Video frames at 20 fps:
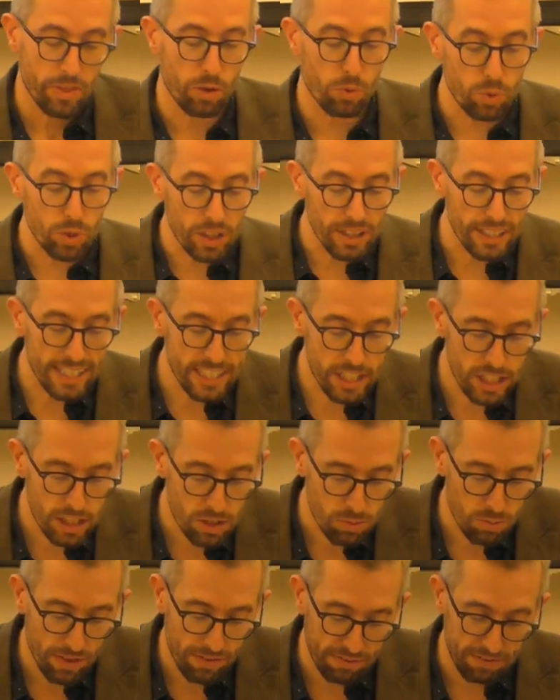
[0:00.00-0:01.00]
the
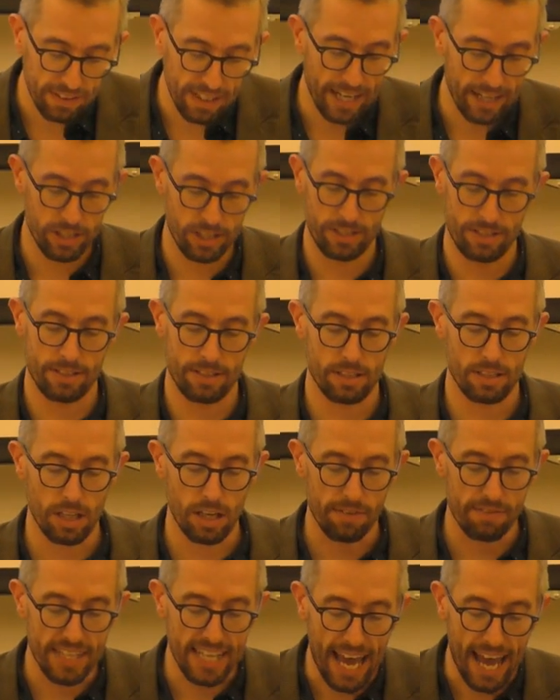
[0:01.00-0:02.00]
religious reflections
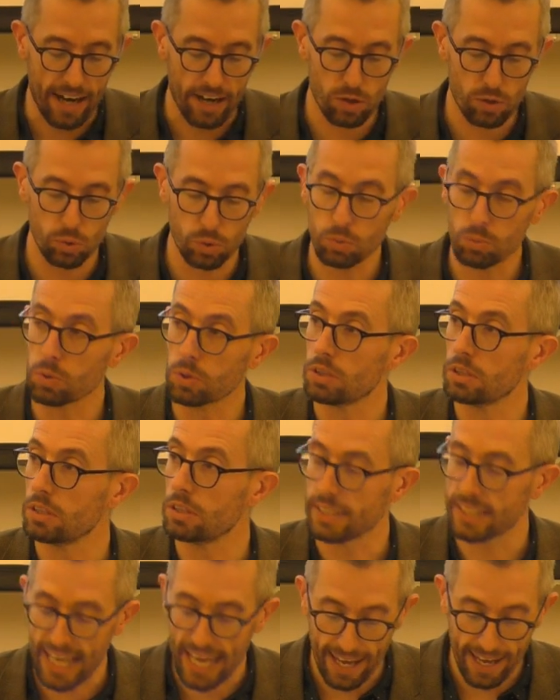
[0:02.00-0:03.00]
of the actual
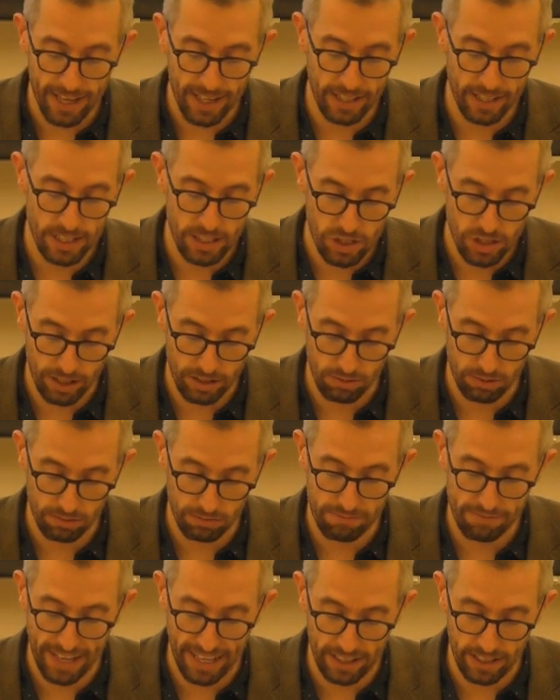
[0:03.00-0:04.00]
world can, in
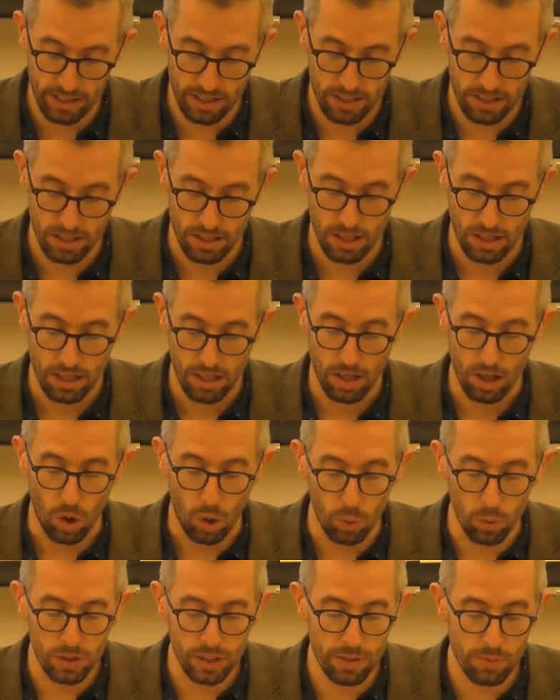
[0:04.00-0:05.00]
general, vanish
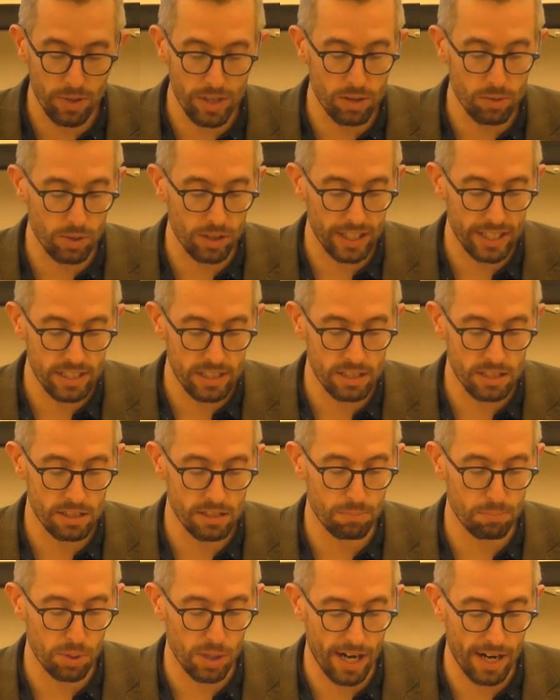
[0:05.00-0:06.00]
only when the relations
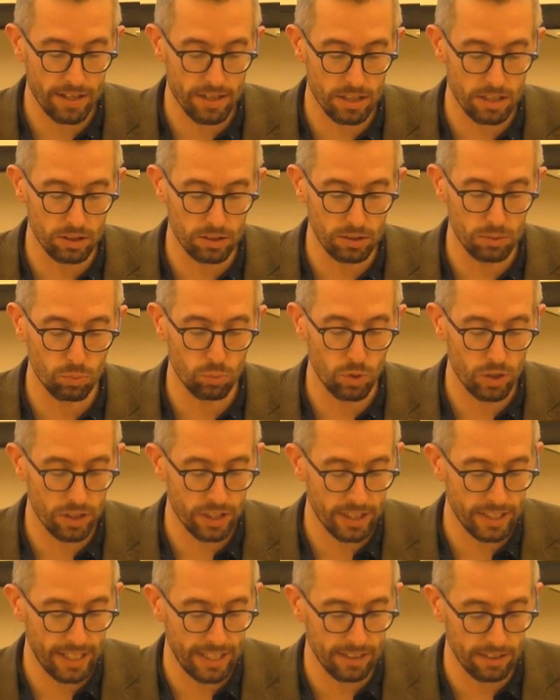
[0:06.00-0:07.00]
of practical
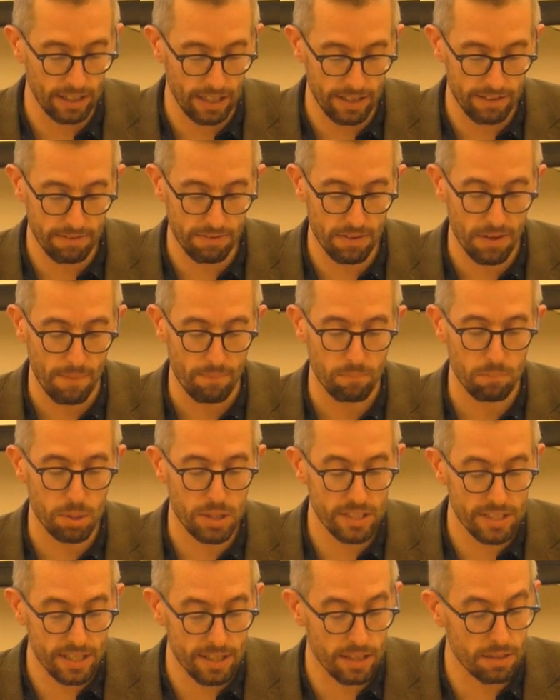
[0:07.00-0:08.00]
workaday life
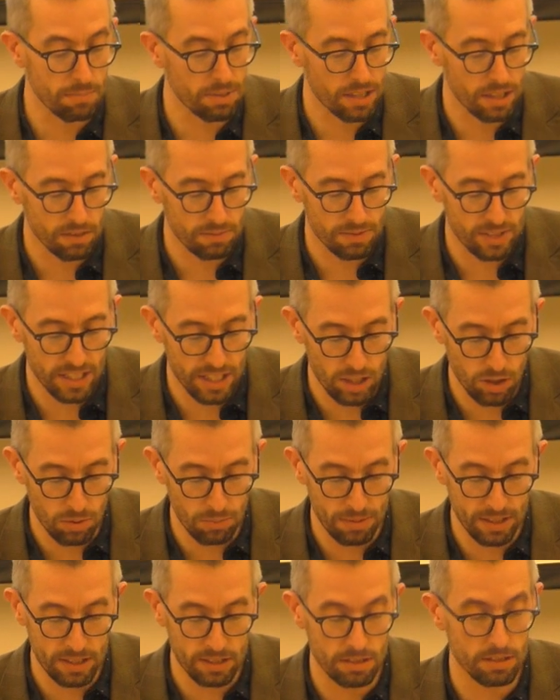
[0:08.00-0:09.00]
present themselves to
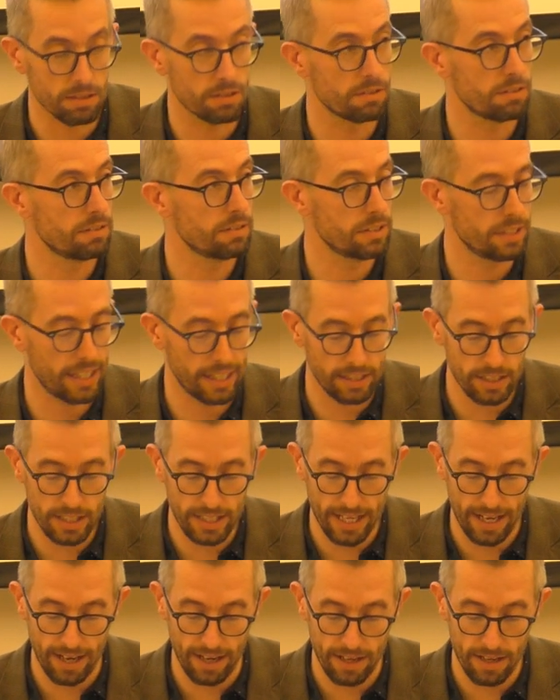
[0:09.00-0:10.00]
humans day to
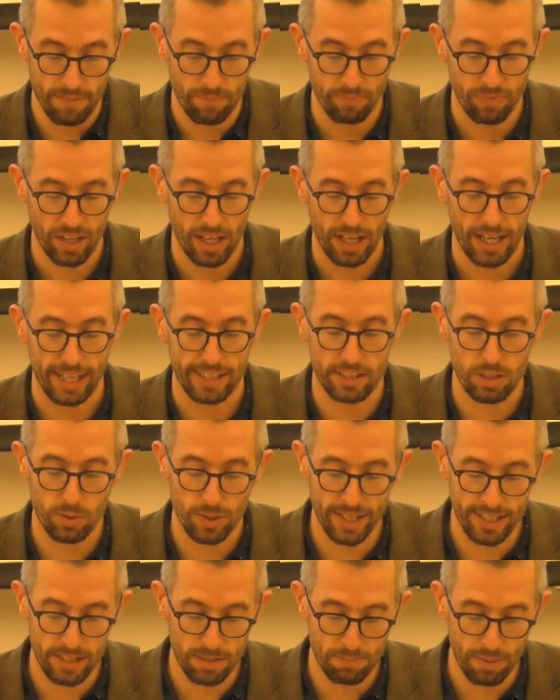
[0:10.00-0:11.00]
day as
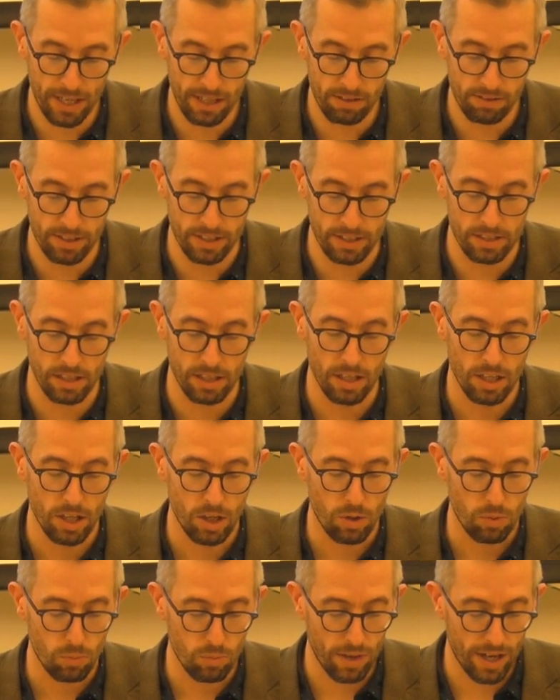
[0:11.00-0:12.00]
transparent,
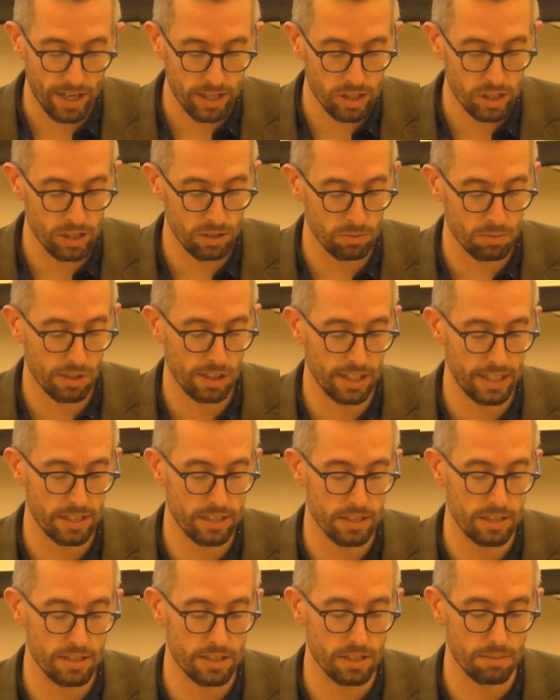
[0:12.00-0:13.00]
rational
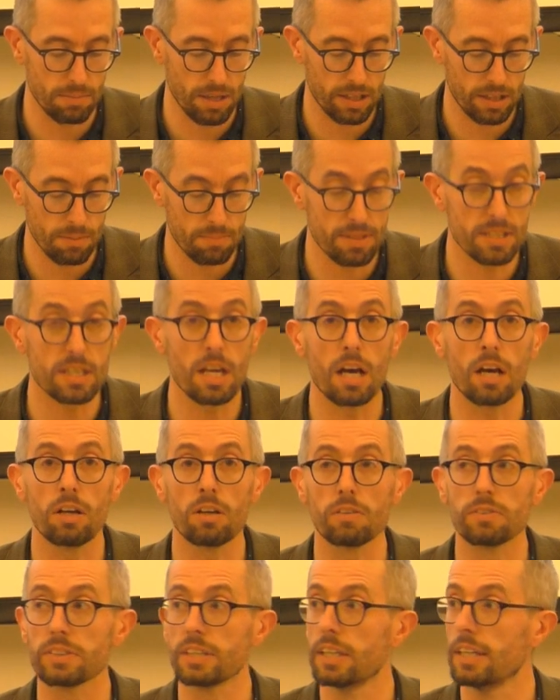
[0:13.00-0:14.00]
relations among
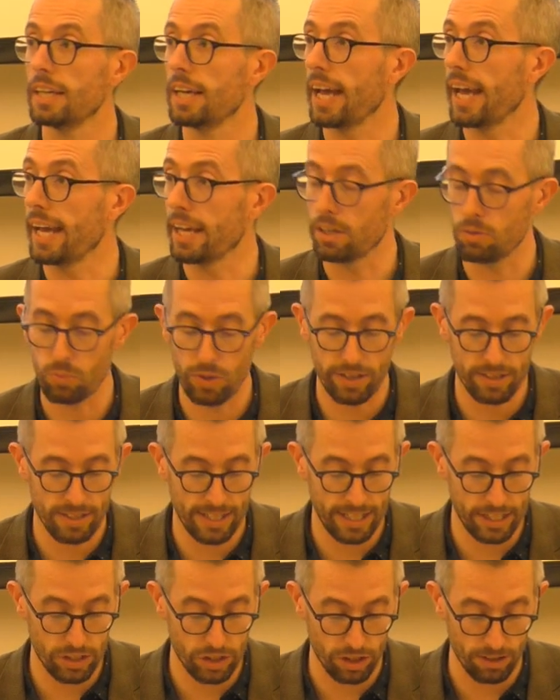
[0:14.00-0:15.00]
themselves and with
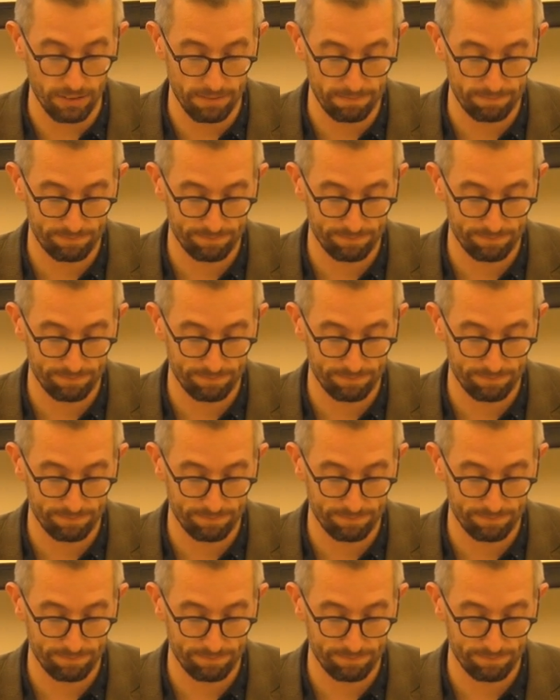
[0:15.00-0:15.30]
nature.